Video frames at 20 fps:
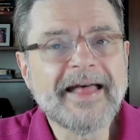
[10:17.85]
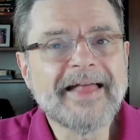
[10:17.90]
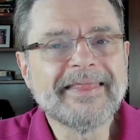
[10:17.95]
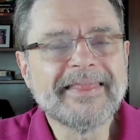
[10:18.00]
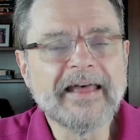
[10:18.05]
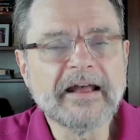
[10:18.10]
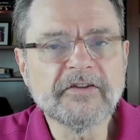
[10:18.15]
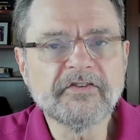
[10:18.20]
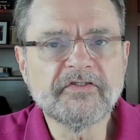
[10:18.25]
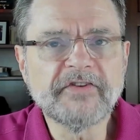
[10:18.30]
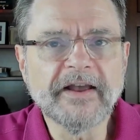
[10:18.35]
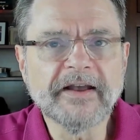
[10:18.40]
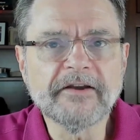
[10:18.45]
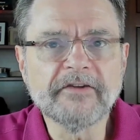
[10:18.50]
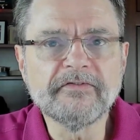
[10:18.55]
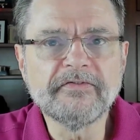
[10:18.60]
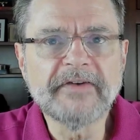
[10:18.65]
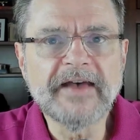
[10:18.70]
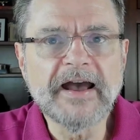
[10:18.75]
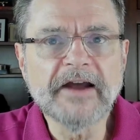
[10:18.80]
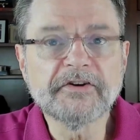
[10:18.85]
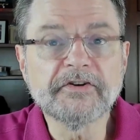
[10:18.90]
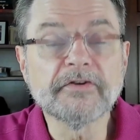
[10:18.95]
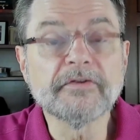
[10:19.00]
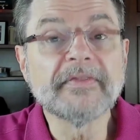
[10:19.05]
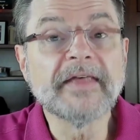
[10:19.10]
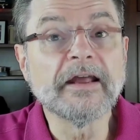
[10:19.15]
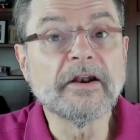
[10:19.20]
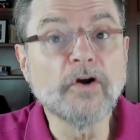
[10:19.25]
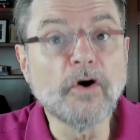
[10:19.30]
that second factor
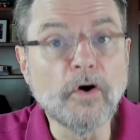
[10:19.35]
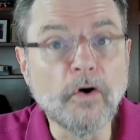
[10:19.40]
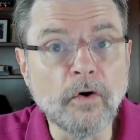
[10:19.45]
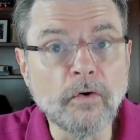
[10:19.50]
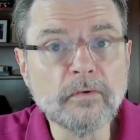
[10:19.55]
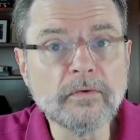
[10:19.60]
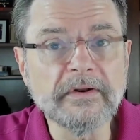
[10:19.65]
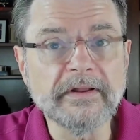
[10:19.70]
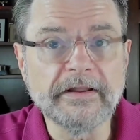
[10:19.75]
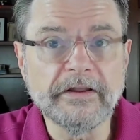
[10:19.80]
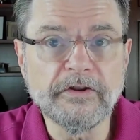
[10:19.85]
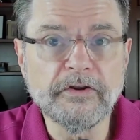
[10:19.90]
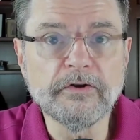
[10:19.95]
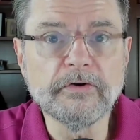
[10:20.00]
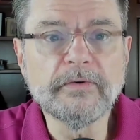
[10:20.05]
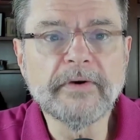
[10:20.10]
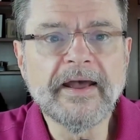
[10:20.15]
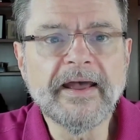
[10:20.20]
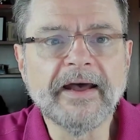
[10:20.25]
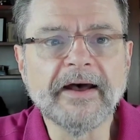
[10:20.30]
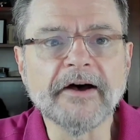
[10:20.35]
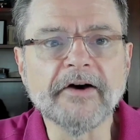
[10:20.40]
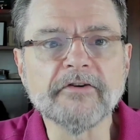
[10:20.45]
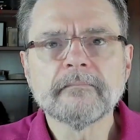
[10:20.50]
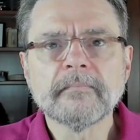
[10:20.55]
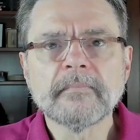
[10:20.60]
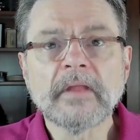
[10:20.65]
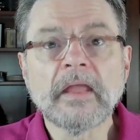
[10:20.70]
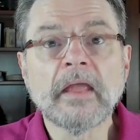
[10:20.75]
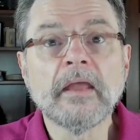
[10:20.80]
that only you have.